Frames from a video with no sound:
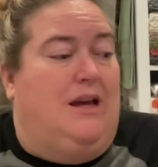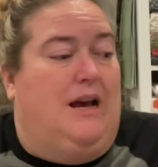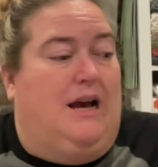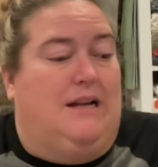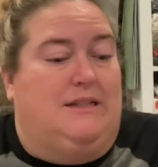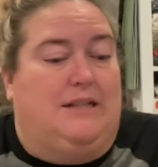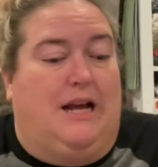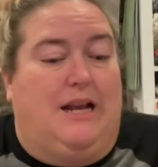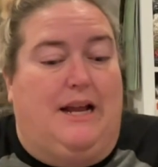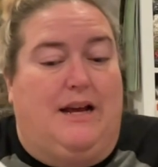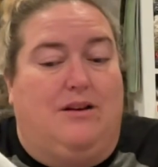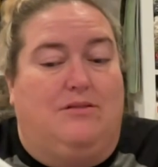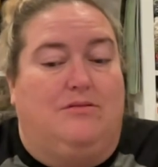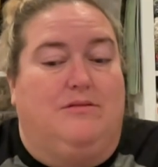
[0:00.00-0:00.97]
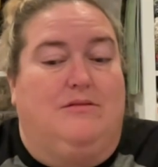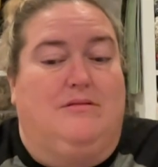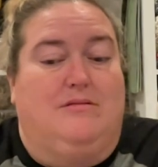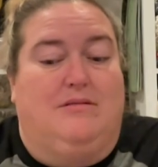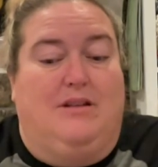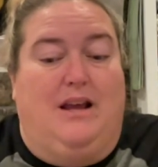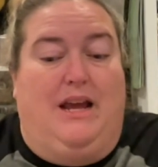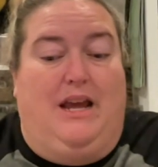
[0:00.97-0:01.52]
I sat down
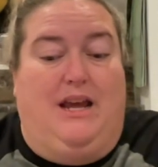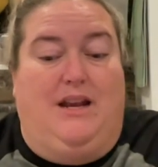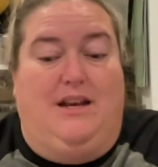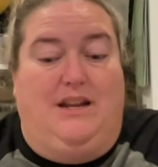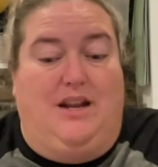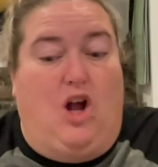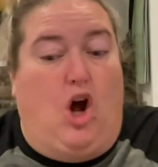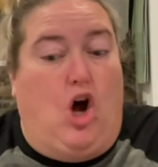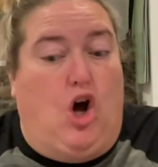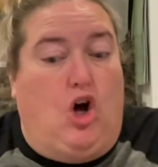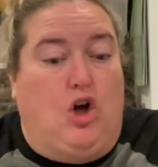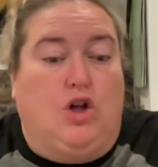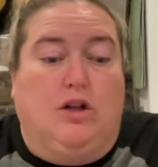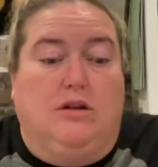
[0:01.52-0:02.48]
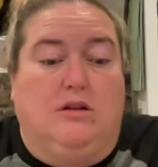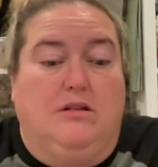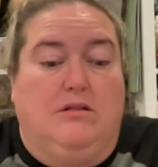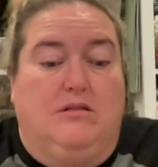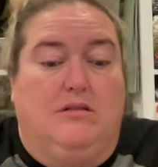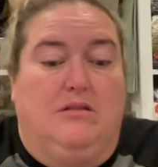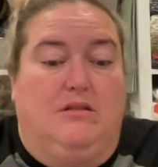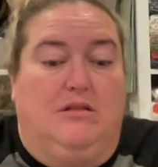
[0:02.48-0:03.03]
and did all
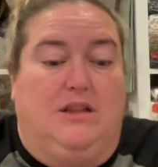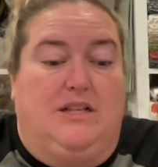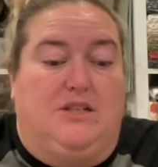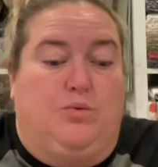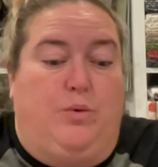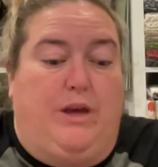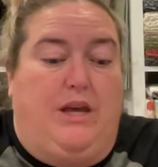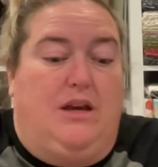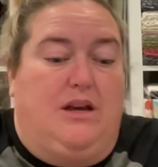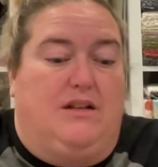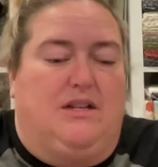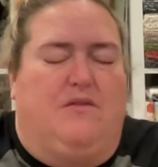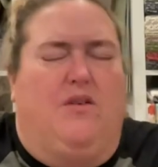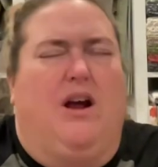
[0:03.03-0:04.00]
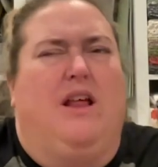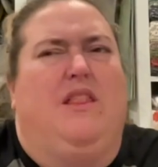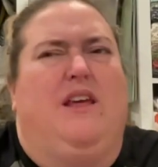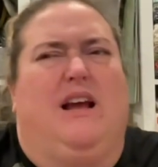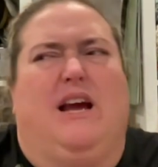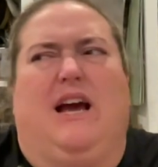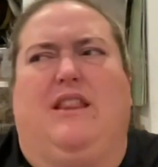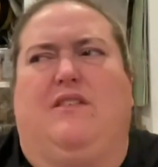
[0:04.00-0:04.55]
this week, except for I think
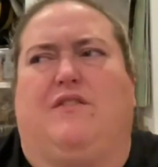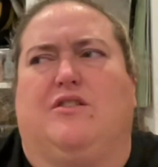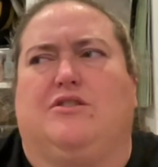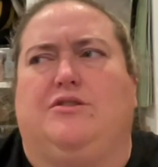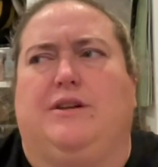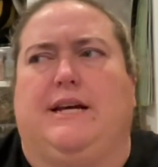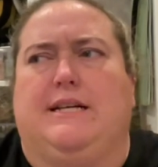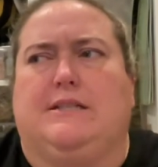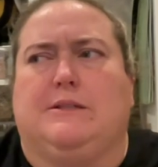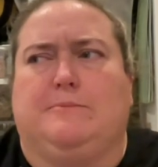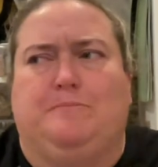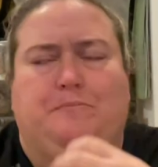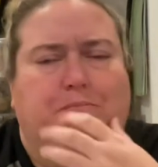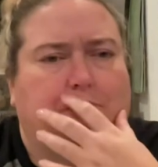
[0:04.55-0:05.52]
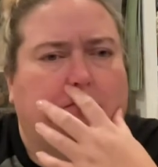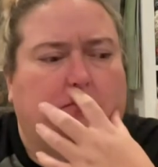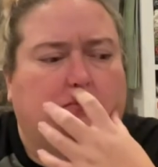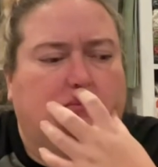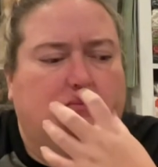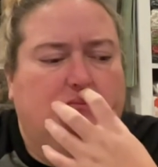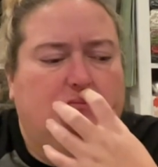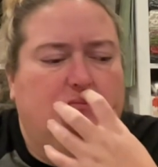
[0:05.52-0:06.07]
I had the first 2 days
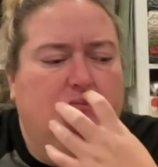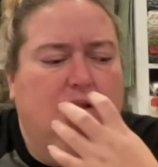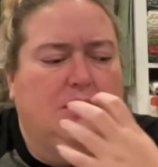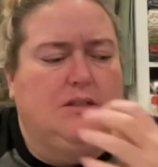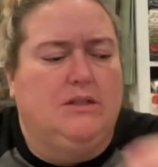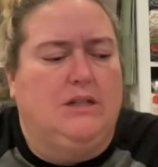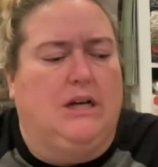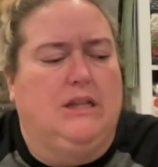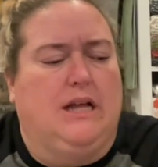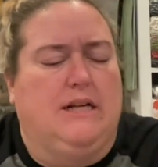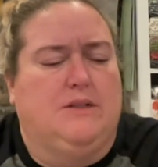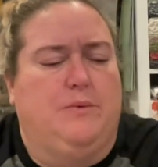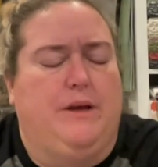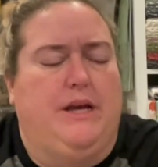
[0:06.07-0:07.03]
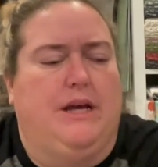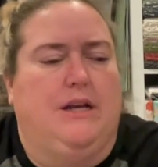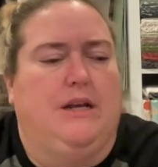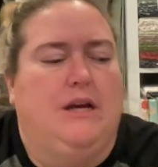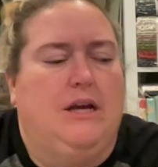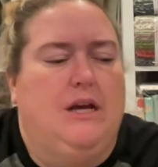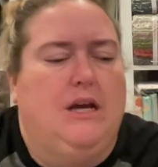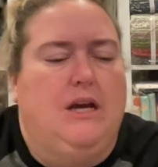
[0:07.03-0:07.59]
done last weekend,
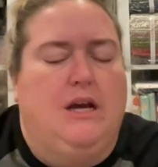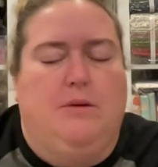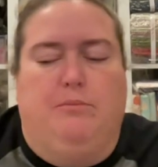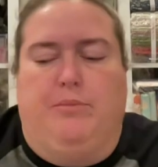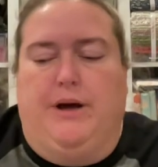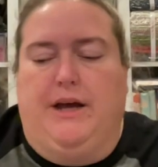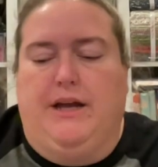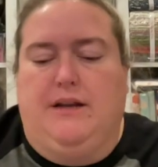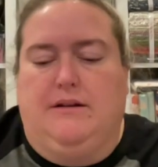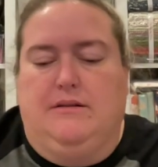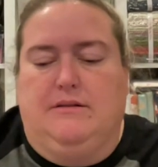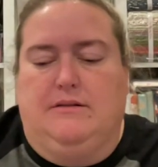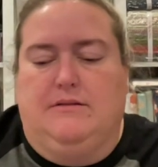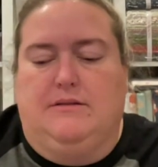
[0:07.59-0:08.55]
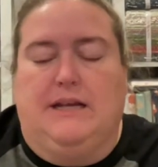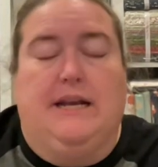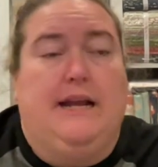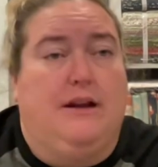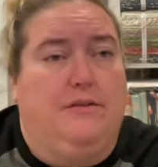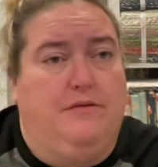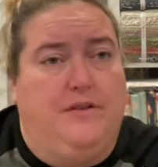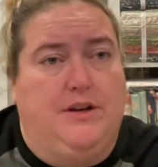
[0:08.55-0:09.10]
but sat
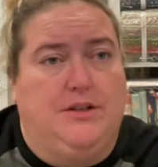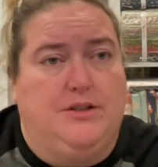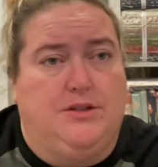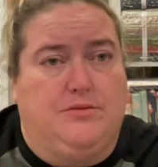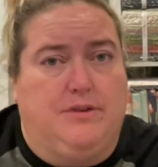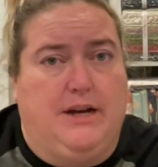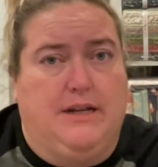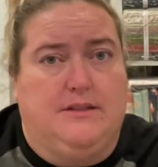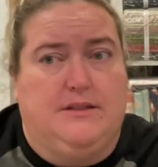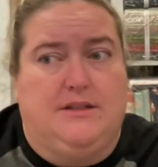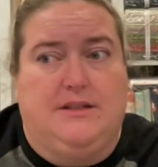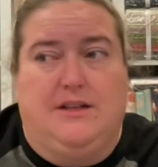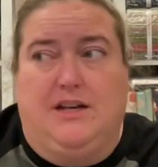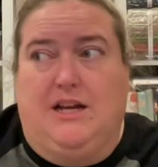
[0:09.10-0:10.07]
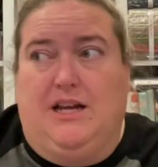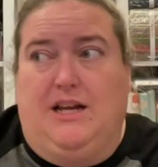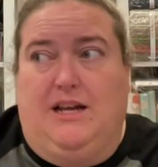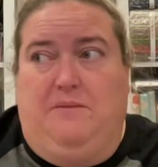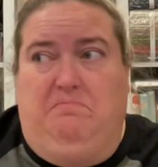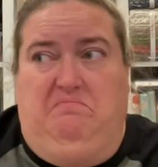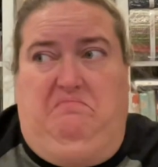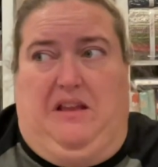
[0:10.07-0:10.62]
down and finished the rest
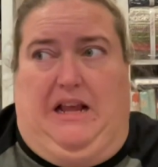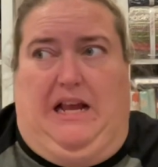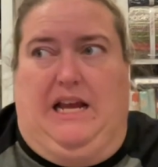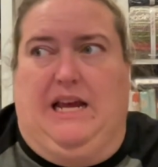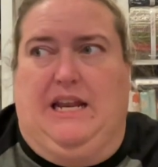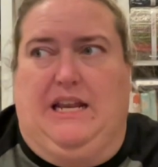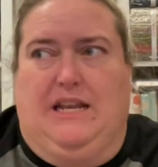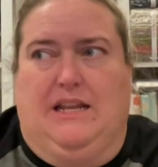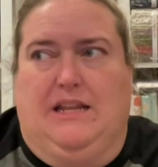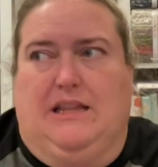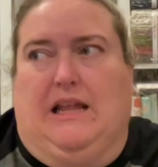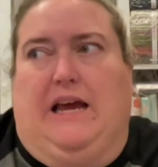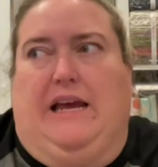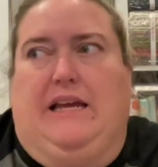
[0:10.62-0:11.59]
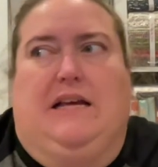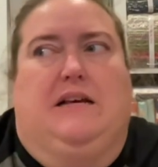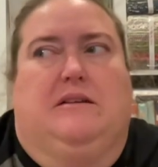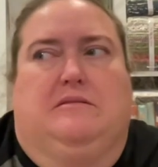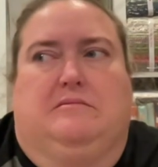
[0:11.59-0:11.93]
in like